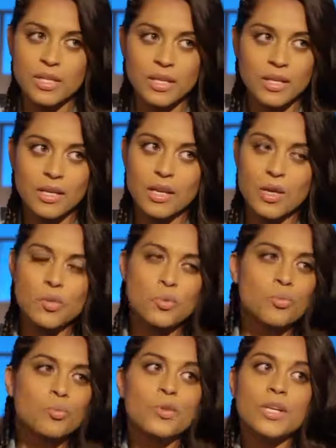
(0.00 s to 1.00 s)
feeling
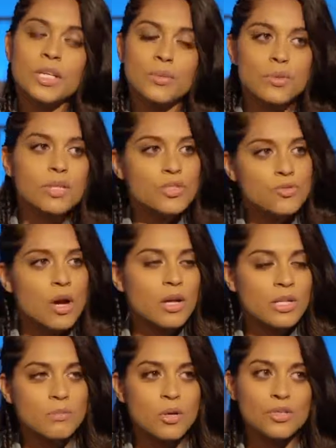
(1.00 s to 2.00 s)
really, really
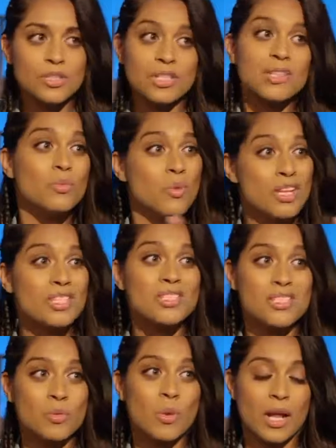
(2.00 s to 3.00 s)
strongly emotionally
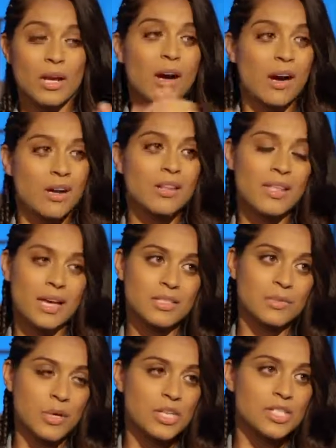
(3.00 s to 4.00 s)
was when I got out of
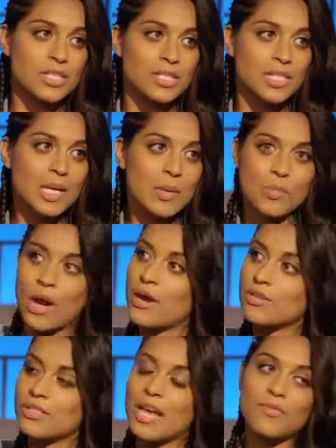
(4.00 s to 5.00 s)
that depression.
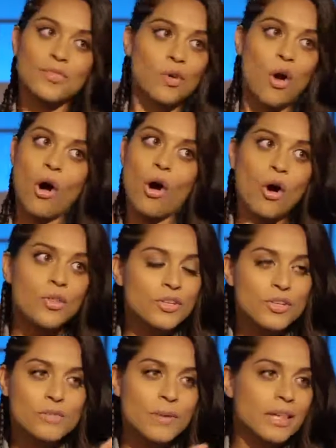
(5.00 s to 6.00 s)
Prior to that, for all
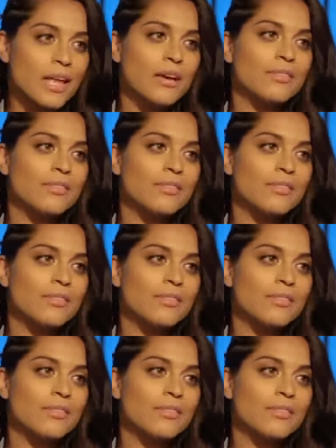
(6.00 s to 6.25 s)
the years of my